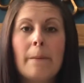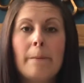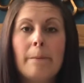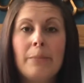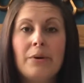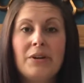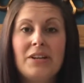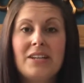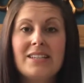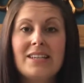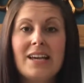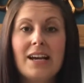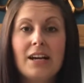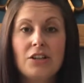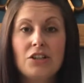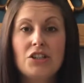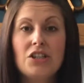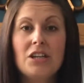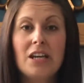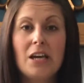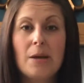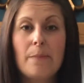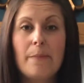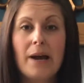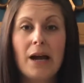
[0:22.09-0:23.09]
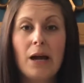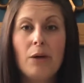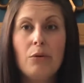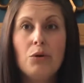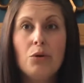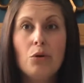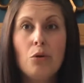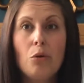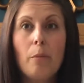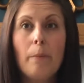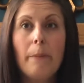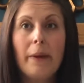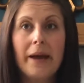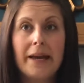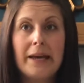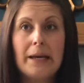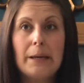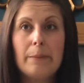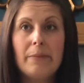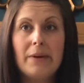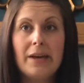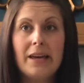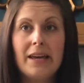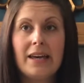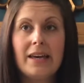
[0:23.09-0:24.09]
but is actually about your
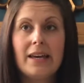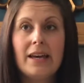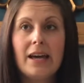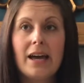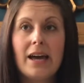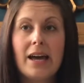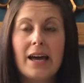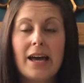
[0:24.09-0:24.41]
baby